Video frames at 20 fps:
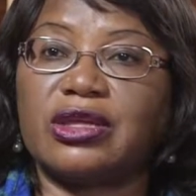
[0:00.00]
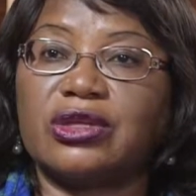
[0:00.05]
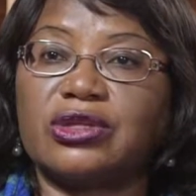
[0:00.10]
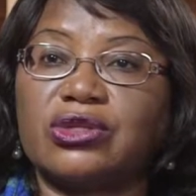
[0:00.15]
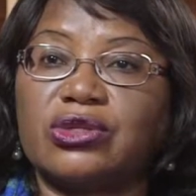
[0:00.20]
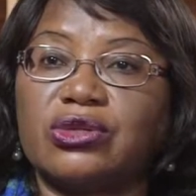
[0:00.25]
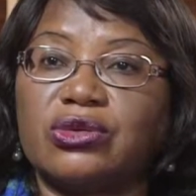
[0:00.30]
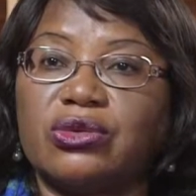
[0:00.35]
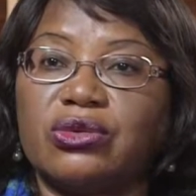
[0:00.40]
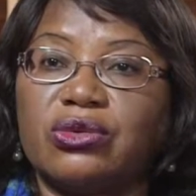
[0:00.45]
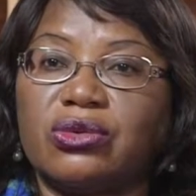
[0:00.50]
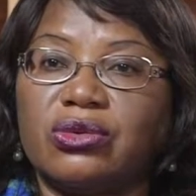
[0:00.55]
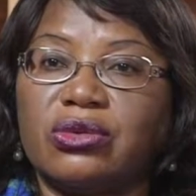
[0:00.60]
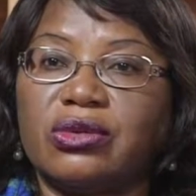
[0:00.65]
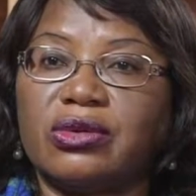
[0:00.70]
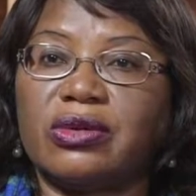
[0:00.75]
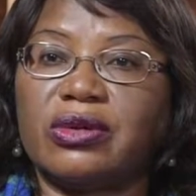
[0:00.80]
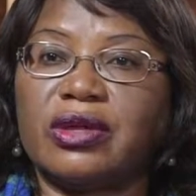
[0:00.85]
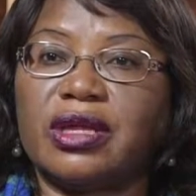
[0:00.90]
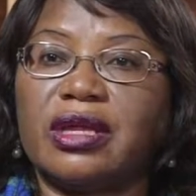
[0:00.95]

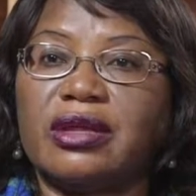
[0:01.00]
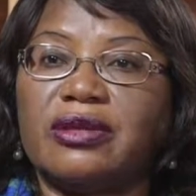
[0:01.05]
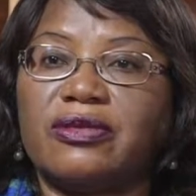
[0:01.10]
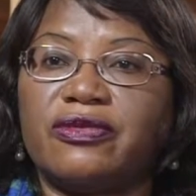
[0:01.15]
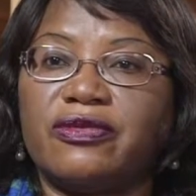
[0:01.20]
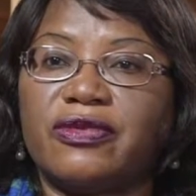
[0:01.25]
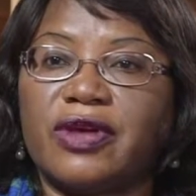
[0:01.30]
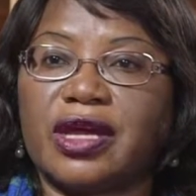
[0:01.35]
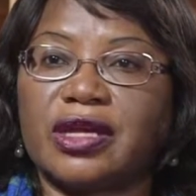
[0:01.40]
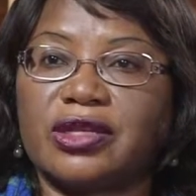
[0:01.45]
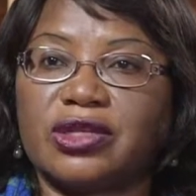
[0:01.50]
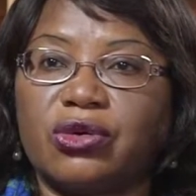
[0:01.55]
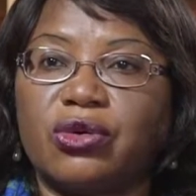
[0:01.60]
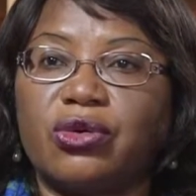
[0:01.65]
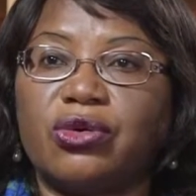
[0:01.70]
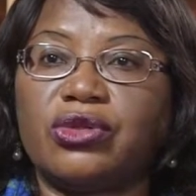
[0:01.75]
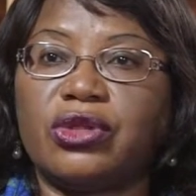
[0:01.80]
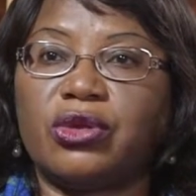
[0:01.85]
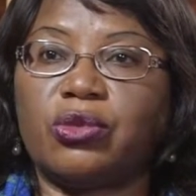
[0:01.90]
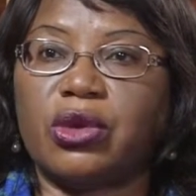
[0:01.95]
So, in fact,
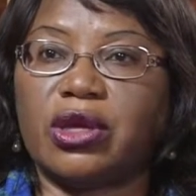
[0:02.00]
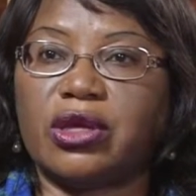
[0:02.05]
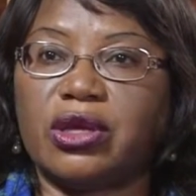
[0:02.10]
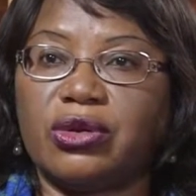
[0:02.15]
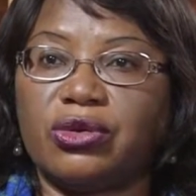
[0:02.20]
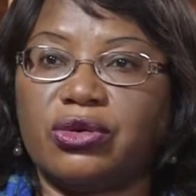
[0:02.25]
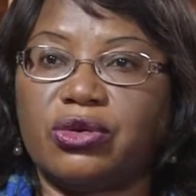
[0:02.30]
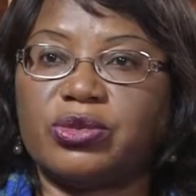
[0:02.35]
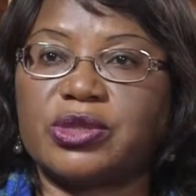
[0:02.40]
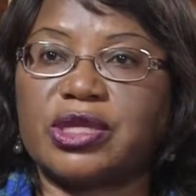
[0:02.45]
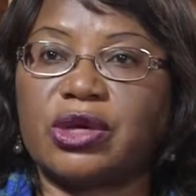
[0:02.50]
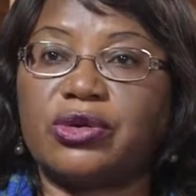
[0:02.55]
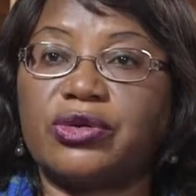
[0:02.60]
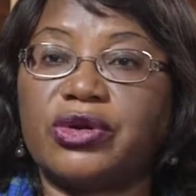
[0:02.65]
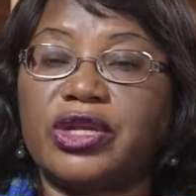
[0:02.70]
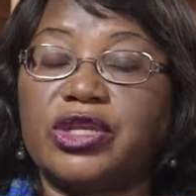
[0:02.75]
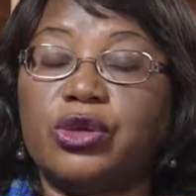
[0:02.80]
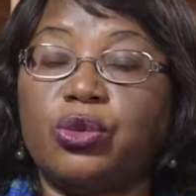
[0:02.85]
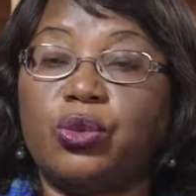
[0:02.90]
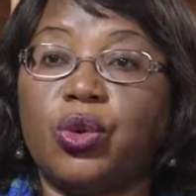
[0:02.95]
all the working groups are
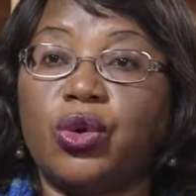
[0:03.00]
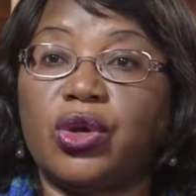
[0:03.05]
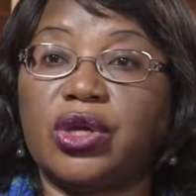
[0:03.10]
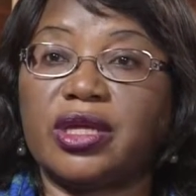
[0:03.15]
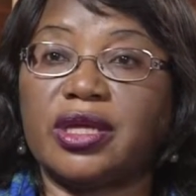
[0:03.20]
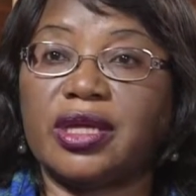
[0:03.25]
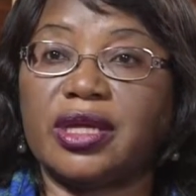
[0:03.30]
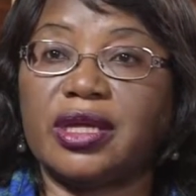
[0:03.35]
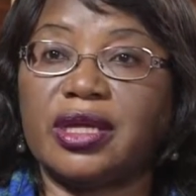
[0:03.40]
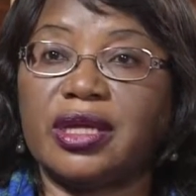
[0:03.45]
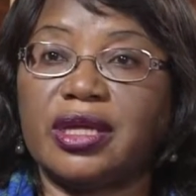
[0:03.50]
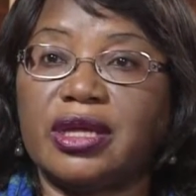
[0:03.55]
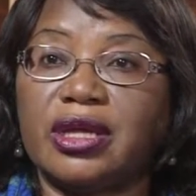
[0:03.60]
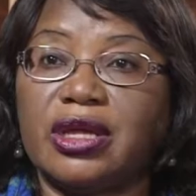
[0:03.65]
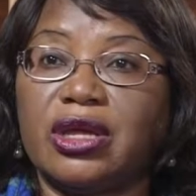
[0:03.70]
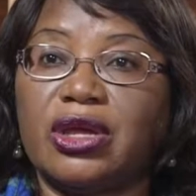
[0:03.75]
already working